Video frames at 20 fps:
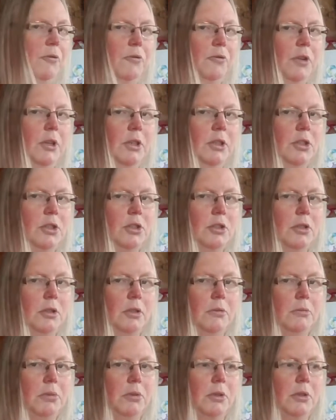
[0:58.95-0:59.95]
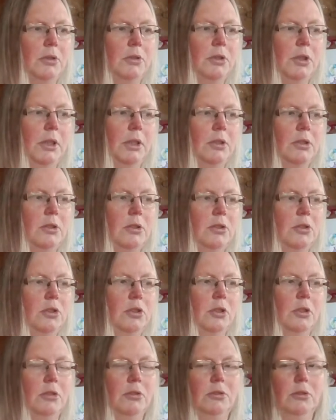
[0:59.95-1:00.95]
finished projects to
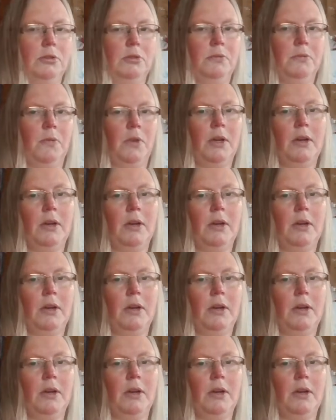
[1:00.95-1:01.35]
show you.